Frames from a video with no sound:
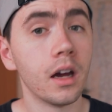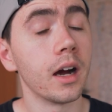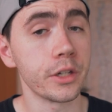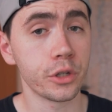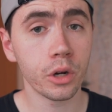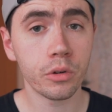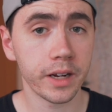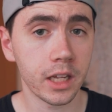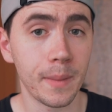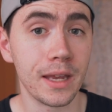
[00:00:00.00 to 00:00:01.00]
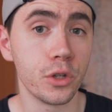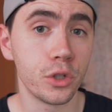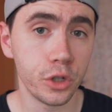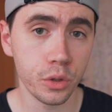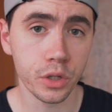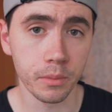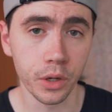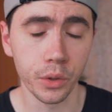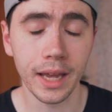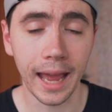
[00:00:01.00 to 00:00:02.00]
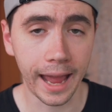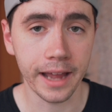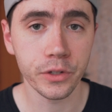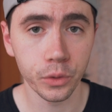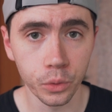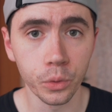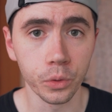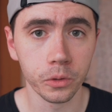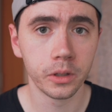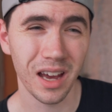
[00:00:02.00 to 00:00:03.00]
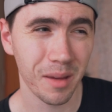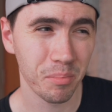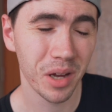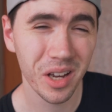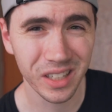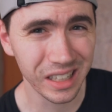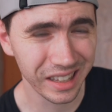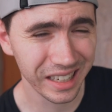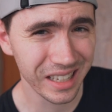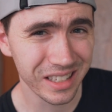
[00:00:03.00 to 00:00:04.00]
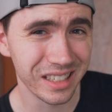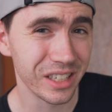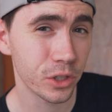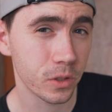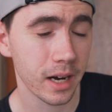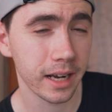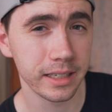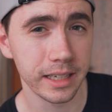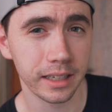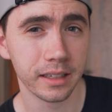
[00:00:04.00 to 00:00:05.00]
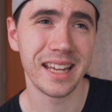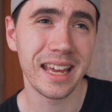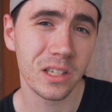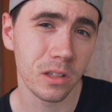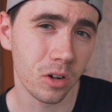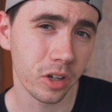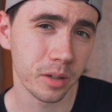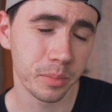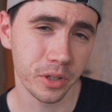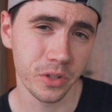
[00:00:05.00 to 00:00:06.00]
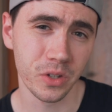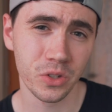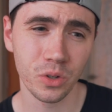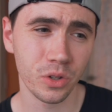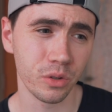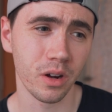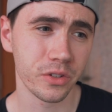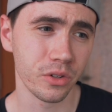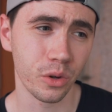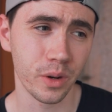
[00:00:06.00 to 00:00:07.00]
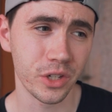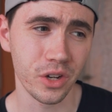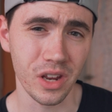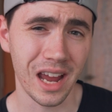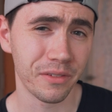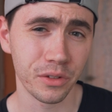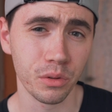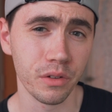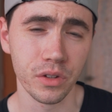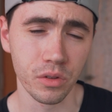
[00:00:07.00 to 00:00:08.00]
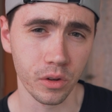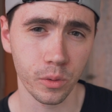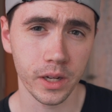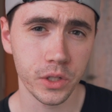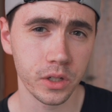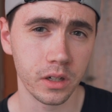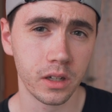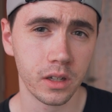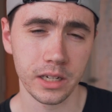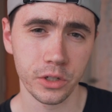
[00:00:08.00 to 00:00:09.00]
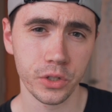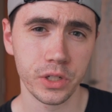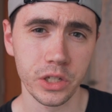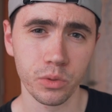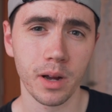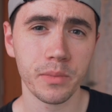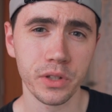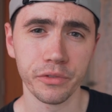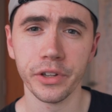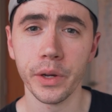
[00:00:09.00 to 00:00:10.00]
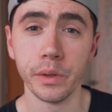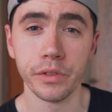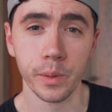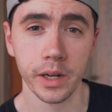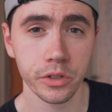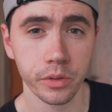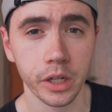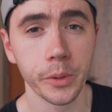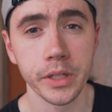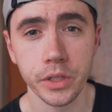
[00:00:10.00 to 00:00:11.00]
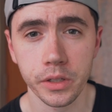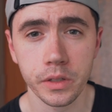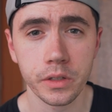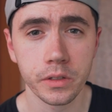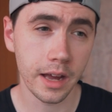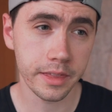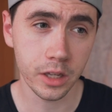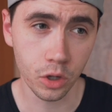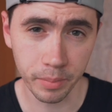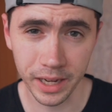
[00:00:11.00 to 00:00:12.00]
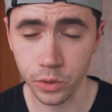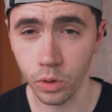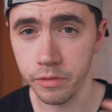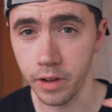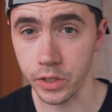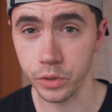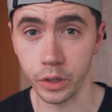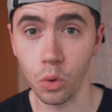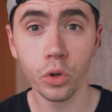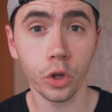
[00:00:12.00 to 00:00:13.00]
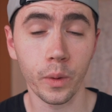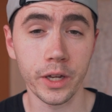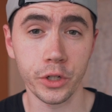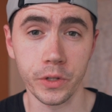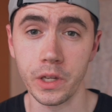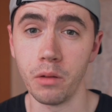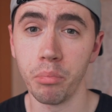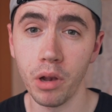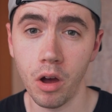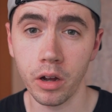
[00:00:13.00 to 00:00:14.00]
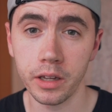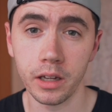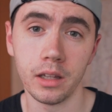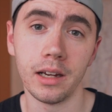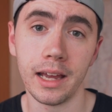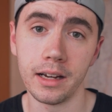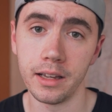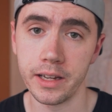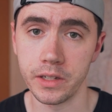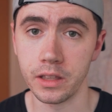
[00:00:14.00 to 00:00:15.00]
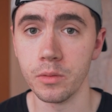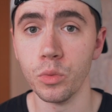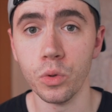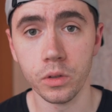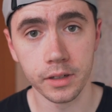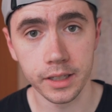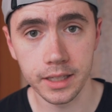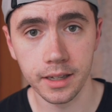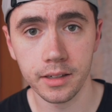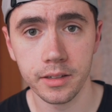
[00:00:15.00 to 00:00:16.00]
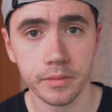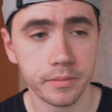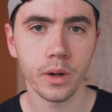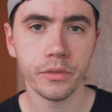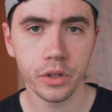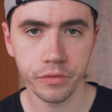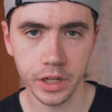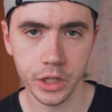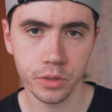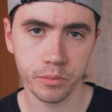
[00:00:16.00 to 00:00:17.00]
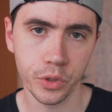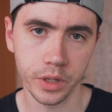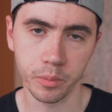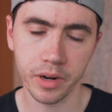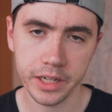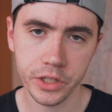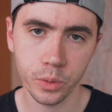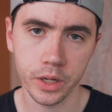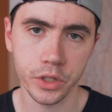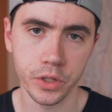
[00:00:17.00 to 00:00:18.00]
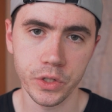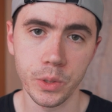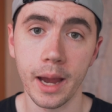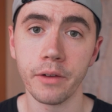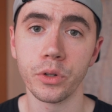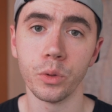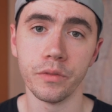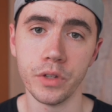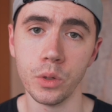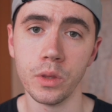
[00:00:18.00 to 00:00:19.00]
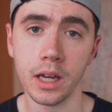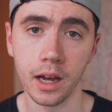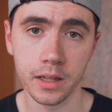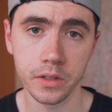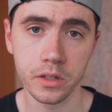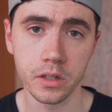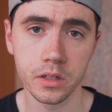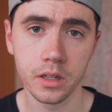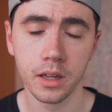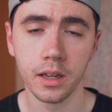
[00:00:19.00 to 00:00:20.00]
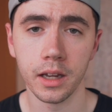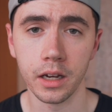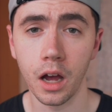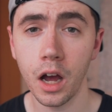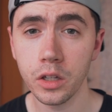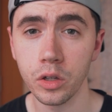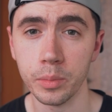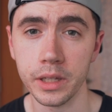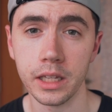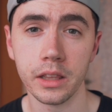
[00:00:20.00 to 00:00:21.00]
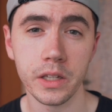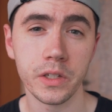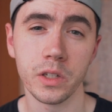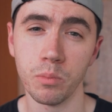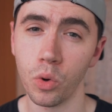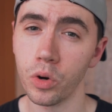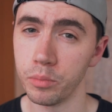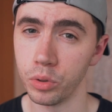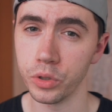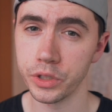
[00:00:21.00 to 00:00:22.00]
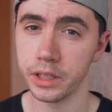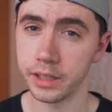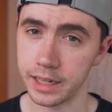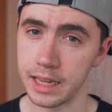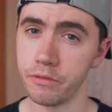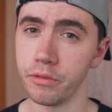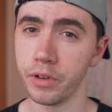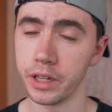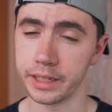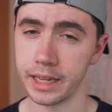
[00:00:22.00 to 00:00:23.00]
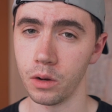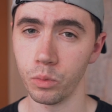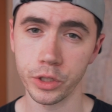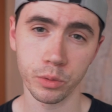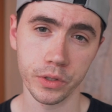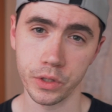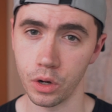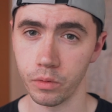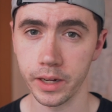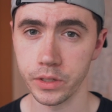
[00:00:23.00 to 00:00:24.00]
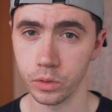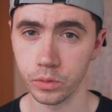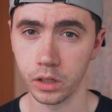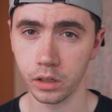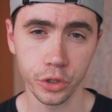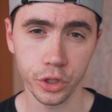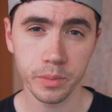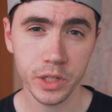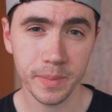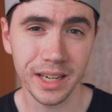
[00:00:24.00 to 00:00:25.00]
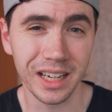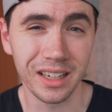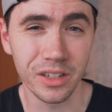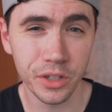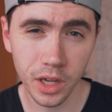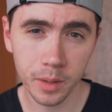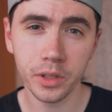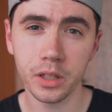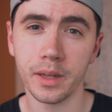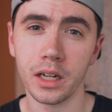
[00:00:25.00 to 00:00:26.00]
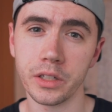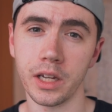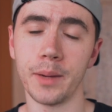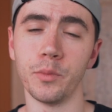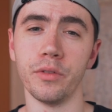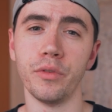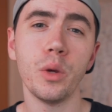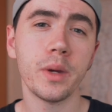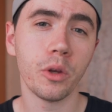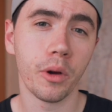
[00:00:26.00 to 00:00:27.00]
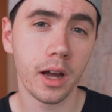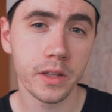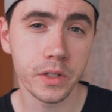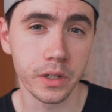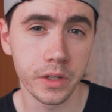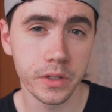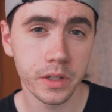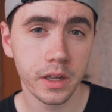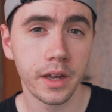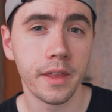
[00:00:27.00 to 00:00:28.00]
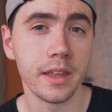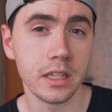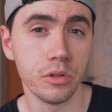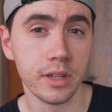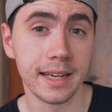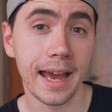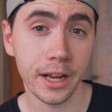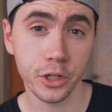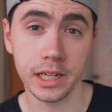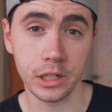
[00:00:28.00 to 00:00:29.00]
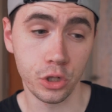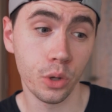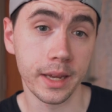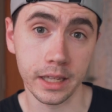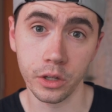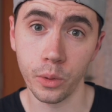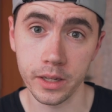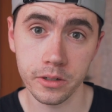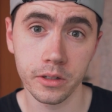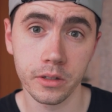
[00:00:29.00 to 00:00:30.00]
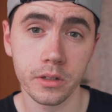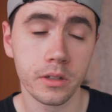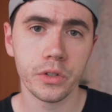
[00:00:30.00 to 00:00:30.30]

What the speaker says: I don't recommend tutor mode at all. I personally think it's distracting, takes longer because as soon as you answer a question, you have to review the question, and it just disrupts the flow of you answering questions. I think you're better off answering all the questions in a block and then analyzing them all at the end. So after you've finished doing the practice questions, you have to review the answers. And arguably, this is more important than even finding out which ones you got right or wrong. You should be spending double the amount of time reviewing your answers that you did actually doing the questions.